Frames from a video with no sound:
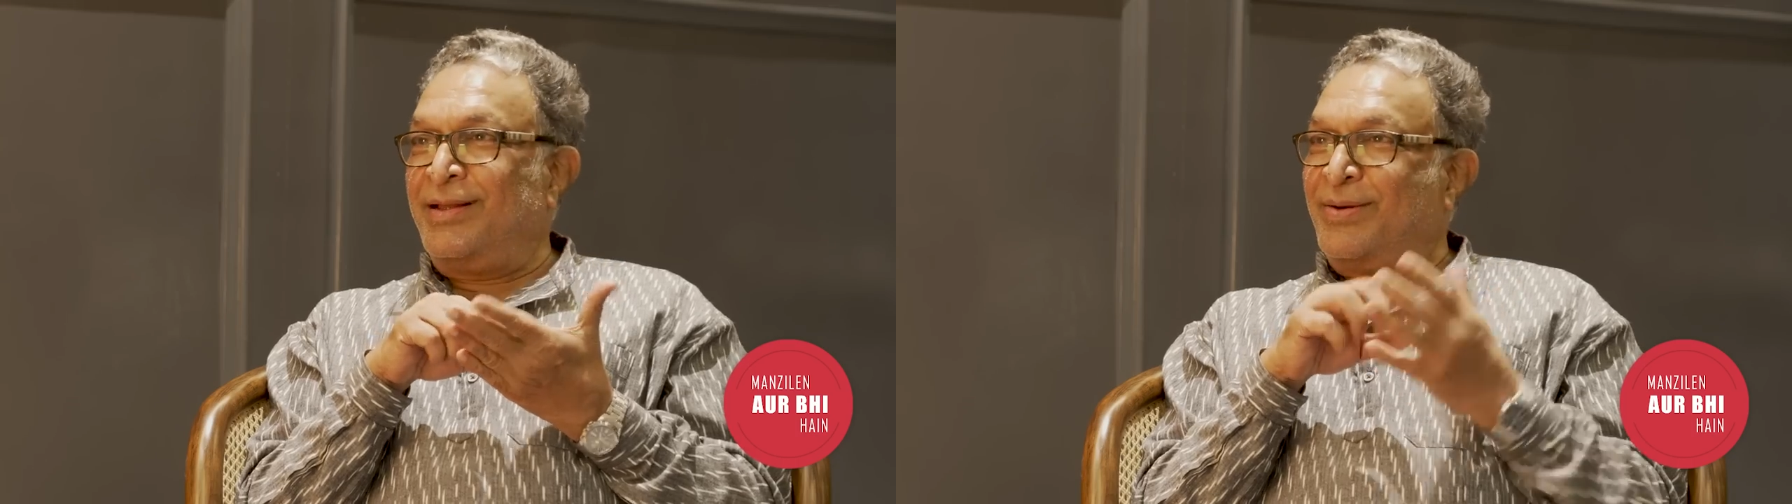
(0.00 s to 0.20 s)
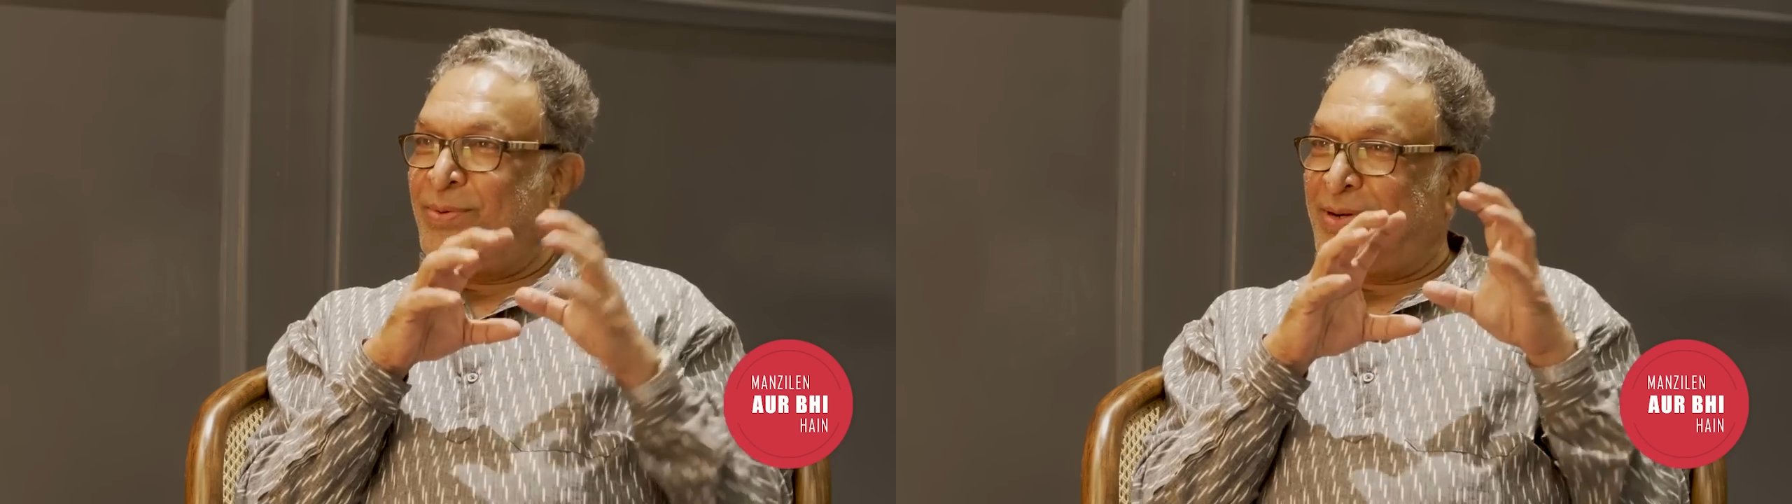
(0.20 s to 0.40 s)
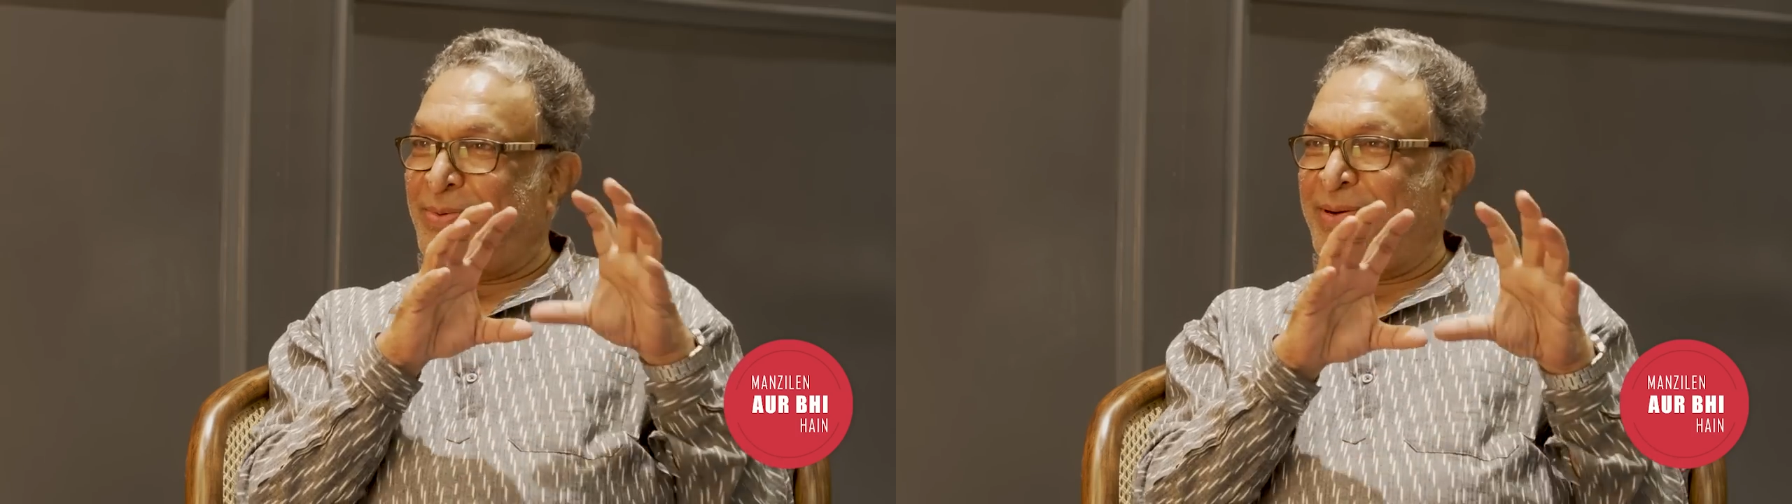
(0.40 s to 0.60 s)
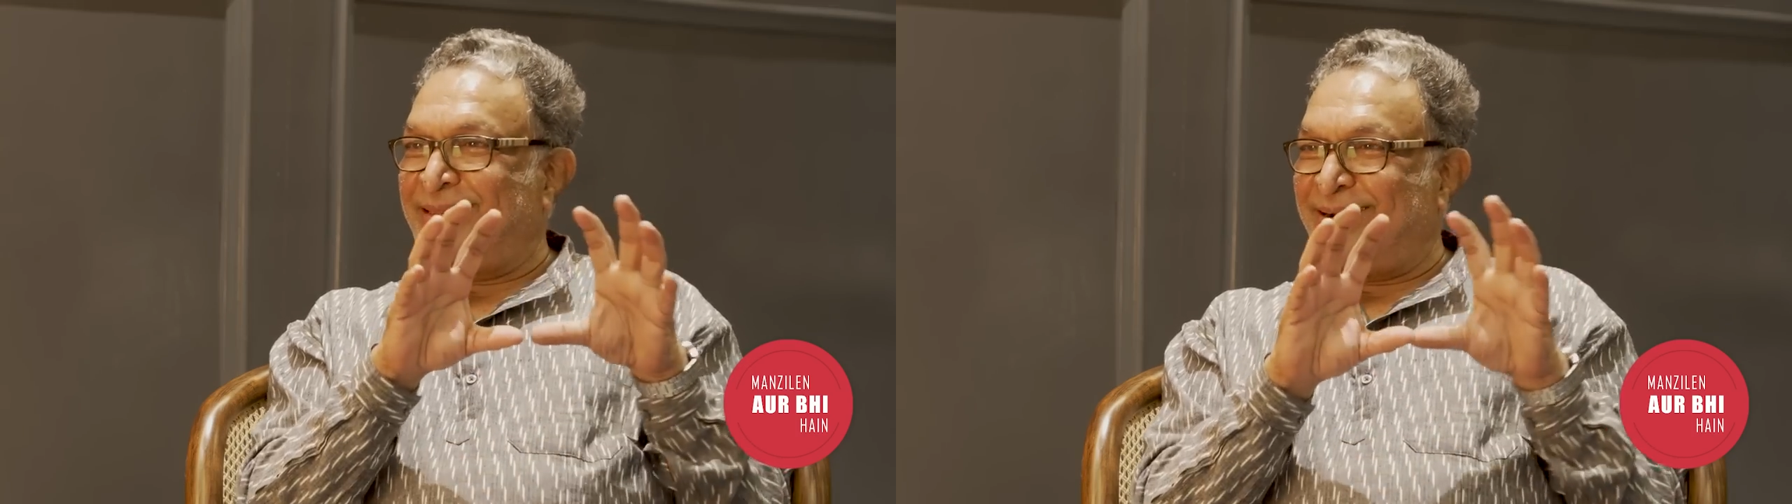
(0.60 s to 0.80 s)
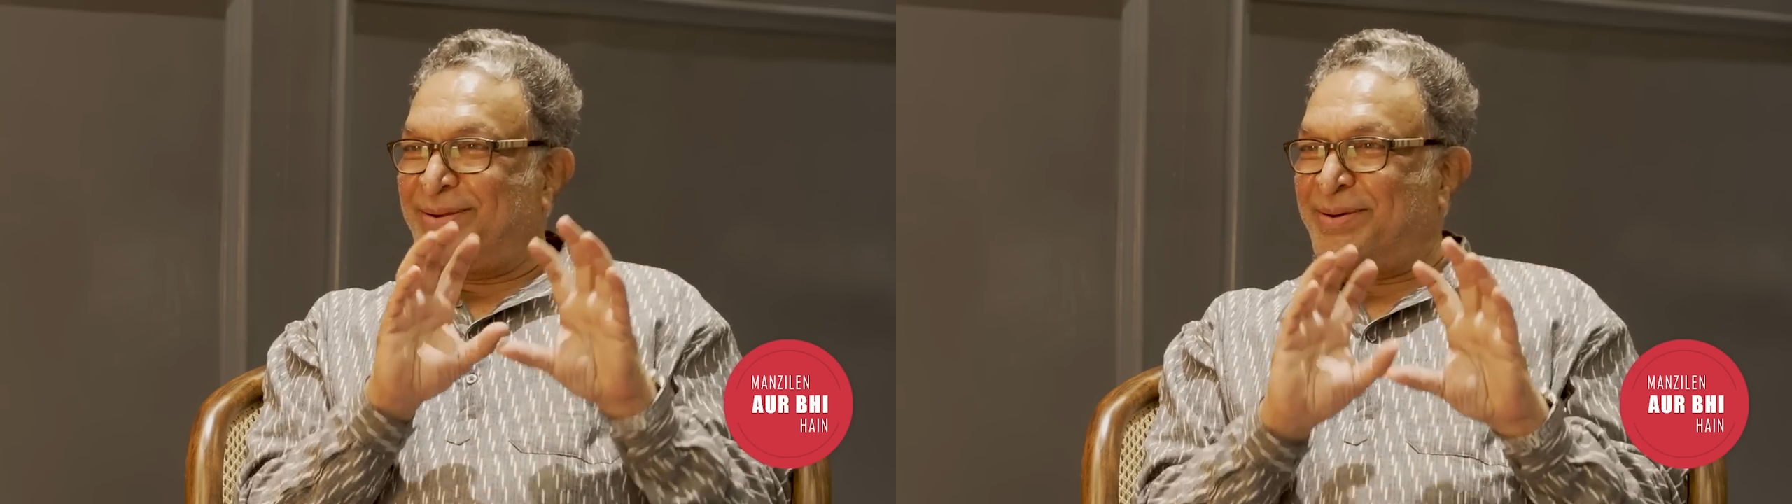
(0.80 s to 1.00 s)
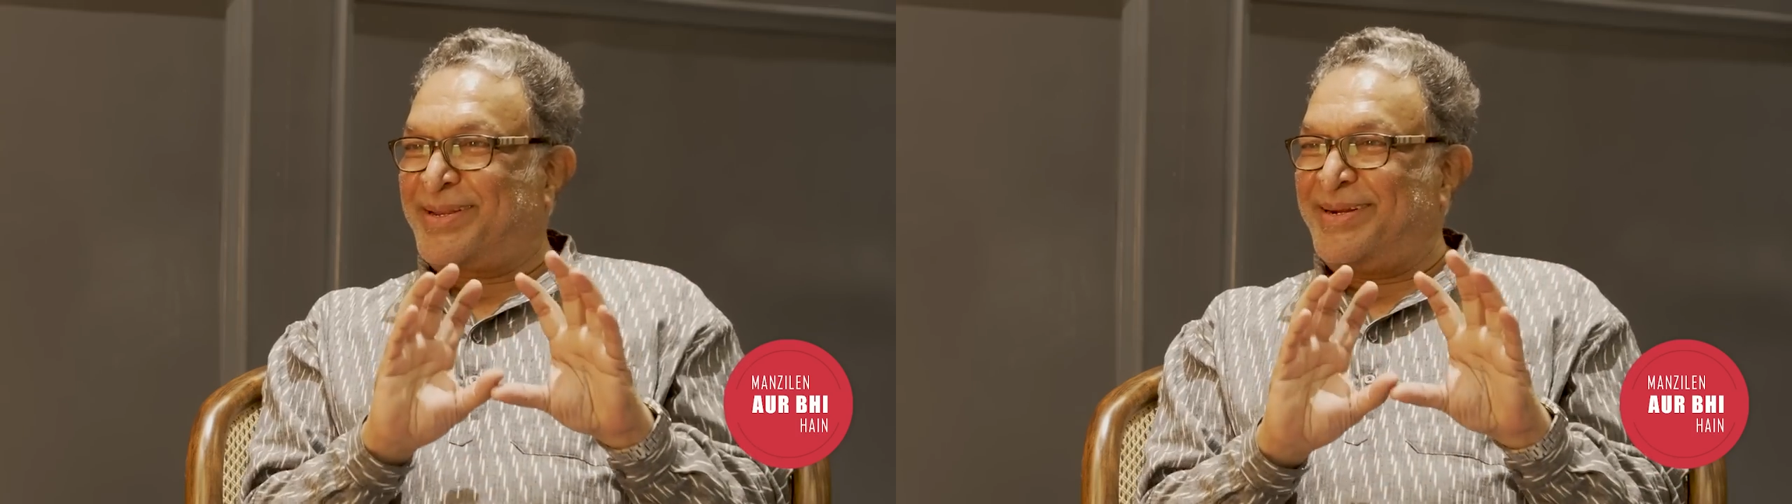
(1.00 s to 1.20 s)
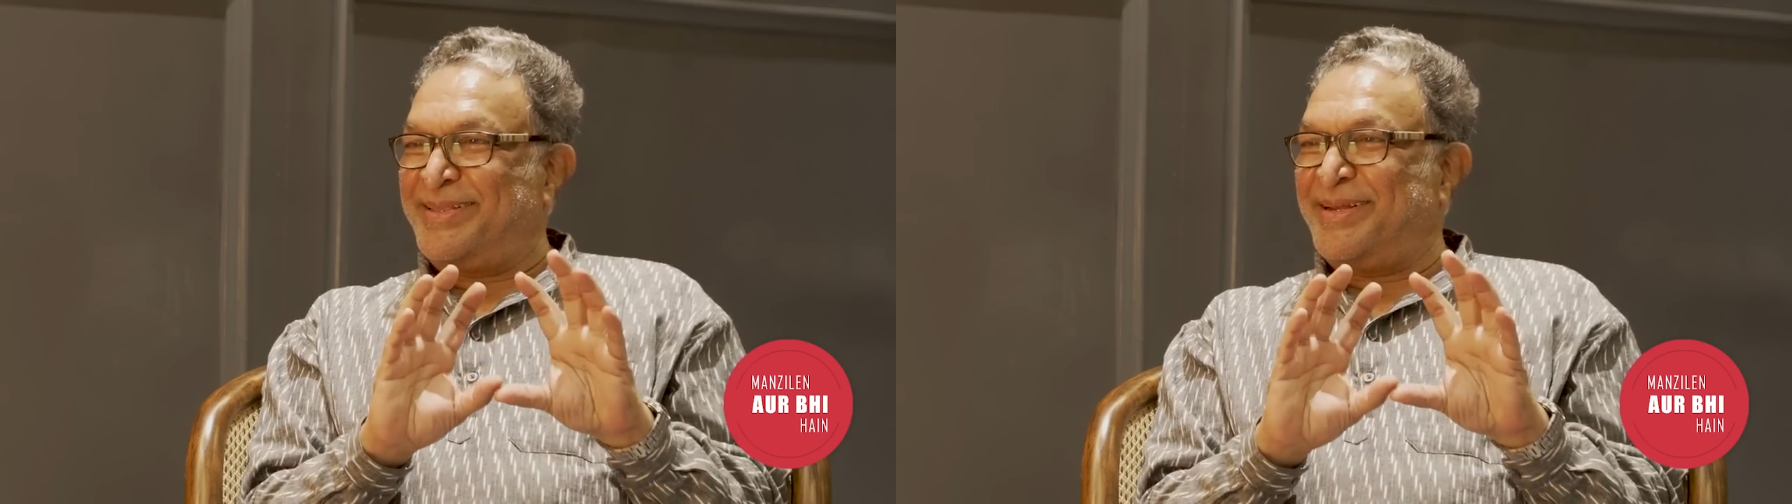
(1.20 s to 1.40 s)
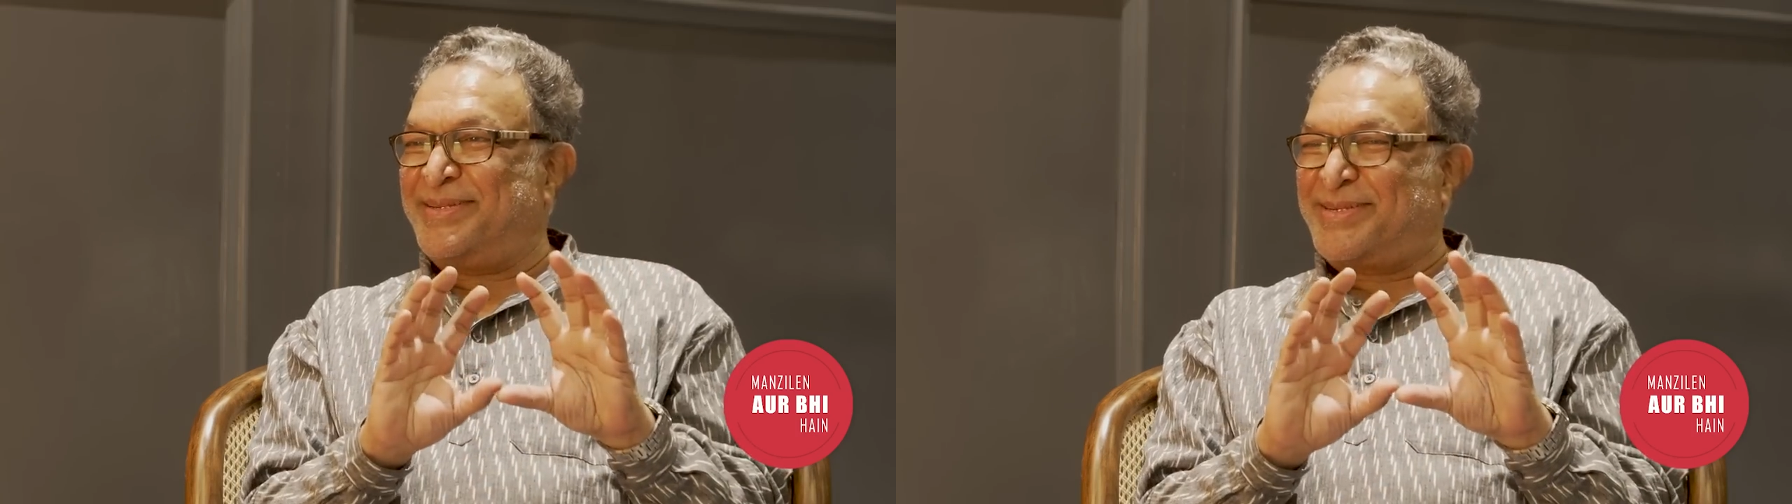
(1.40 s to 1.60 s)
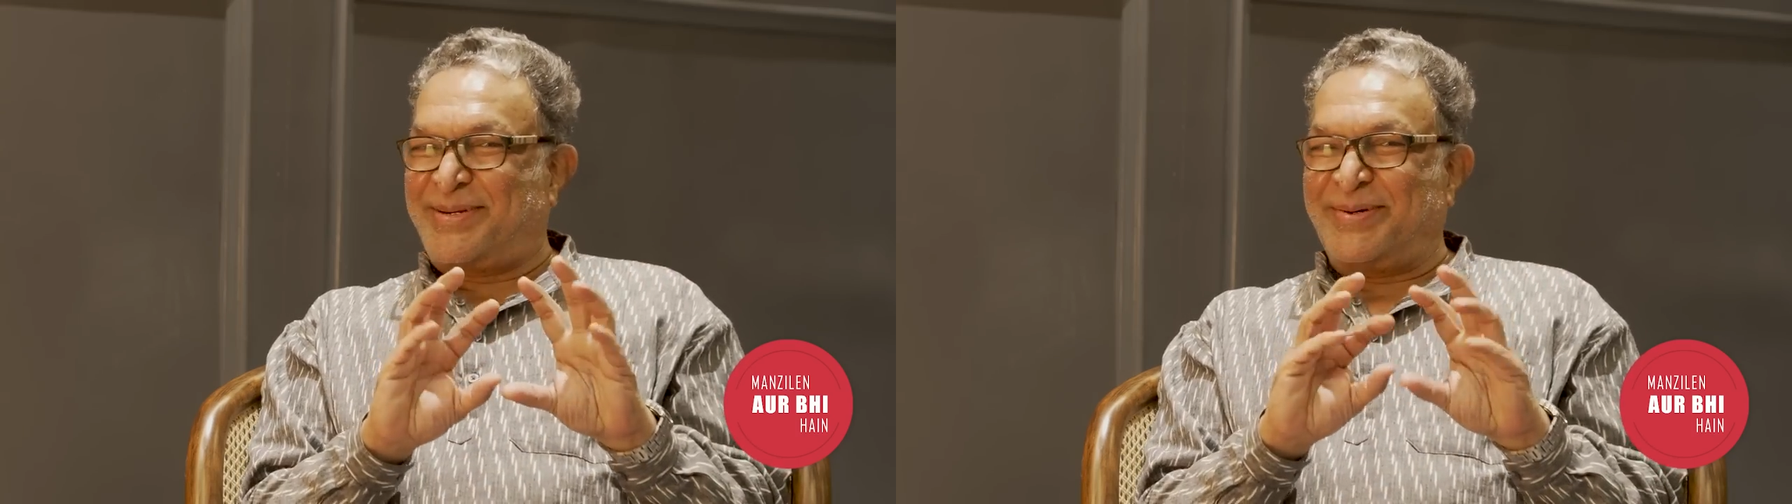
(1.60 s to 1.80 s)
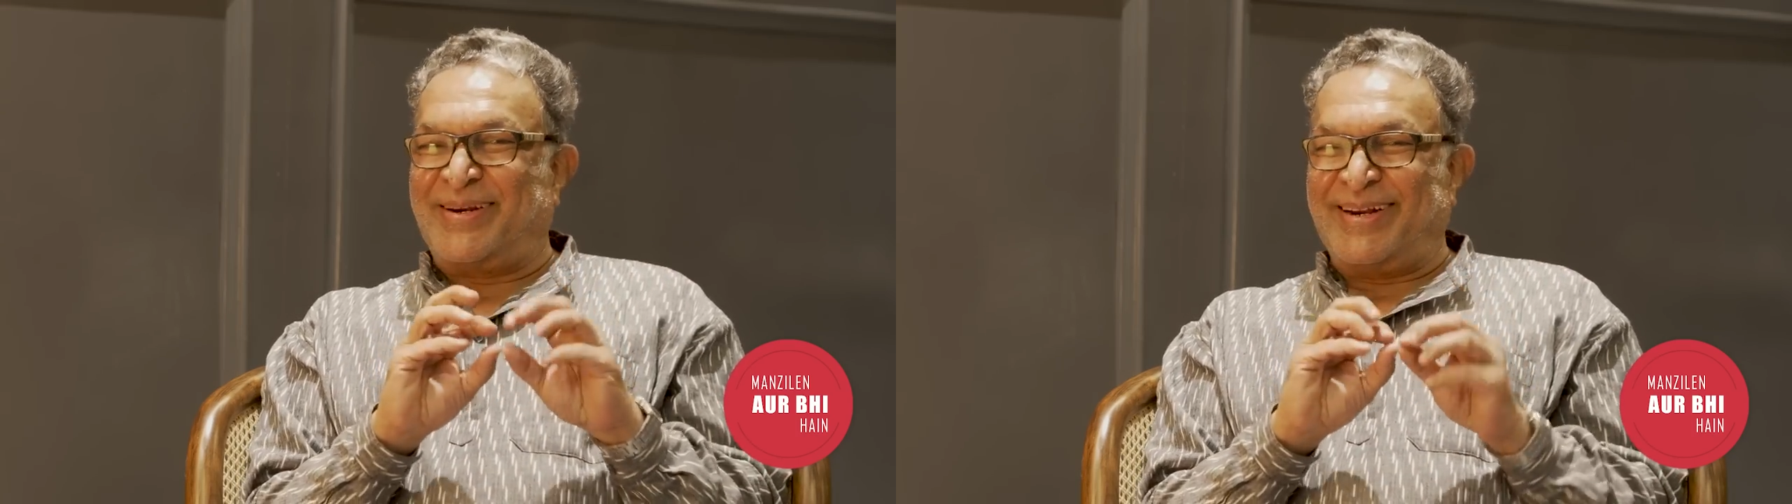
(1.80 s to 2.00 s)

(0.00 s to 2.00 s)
Whatever they cut in the institute,